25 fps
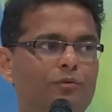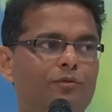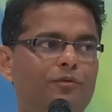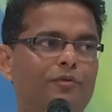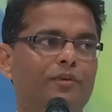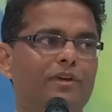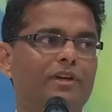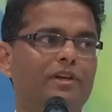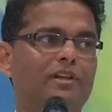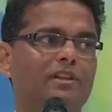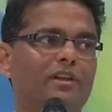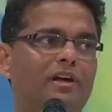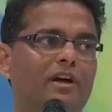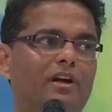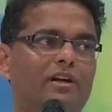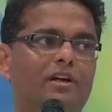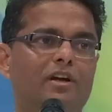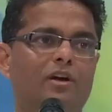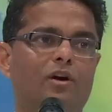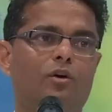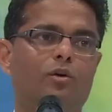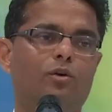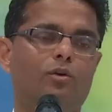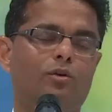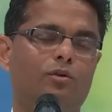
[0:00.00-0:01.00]
feel that,
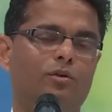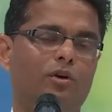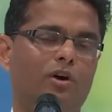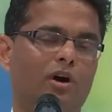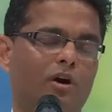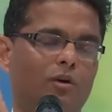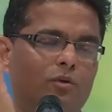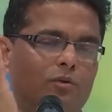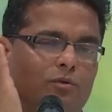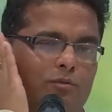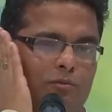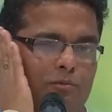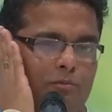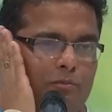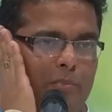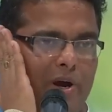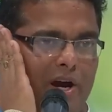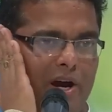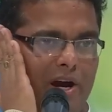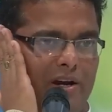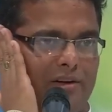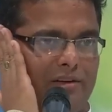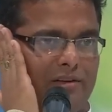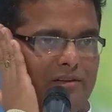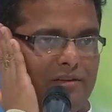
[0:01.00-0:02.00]
oh, how
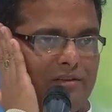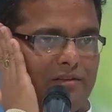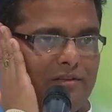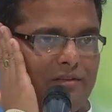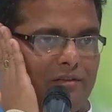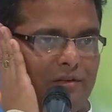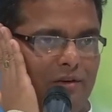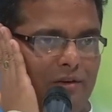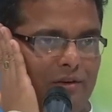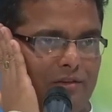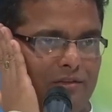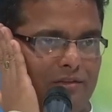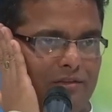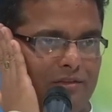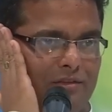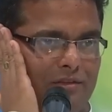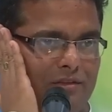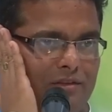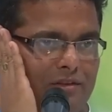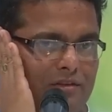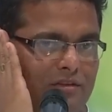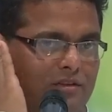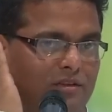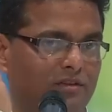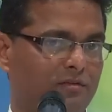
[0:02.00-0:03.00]
bad this was.
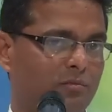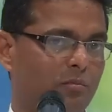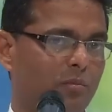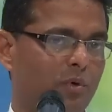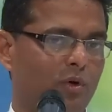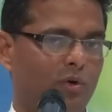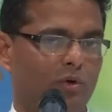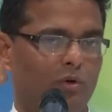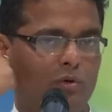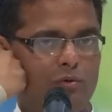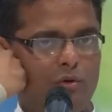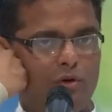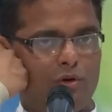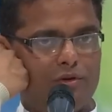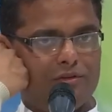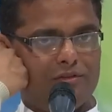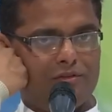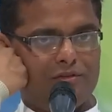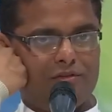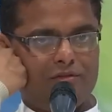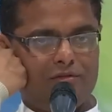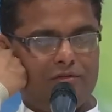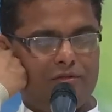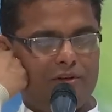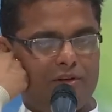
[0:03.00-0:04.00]
This blow
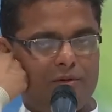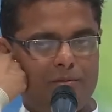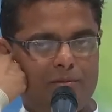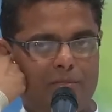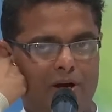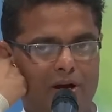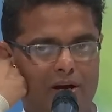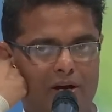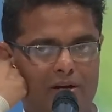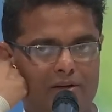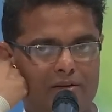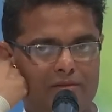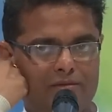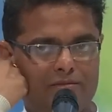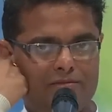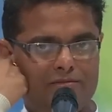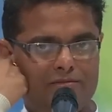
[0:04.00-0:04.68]
was very bad.